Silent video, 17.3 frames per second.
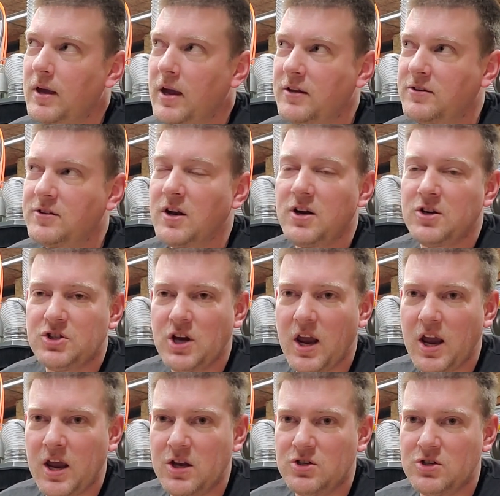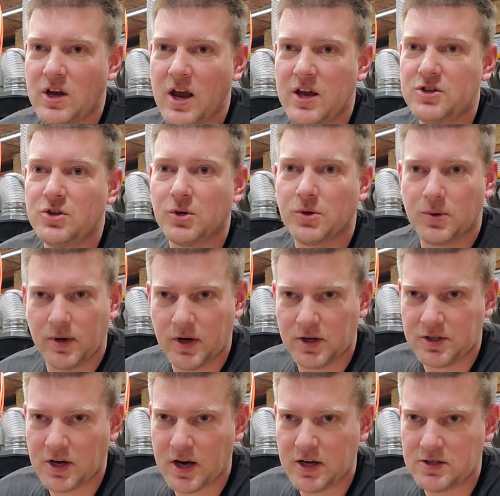it's going to change as your
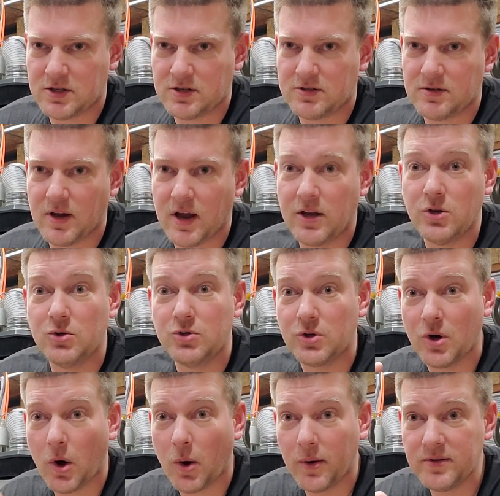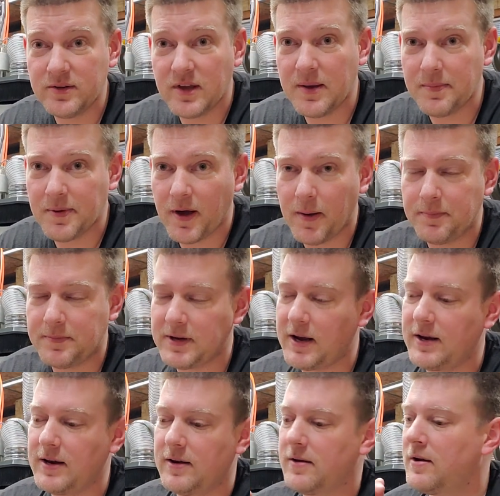career changes, and you should always keep it
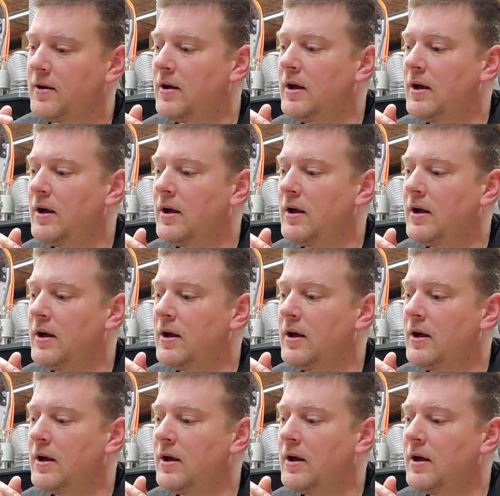updated.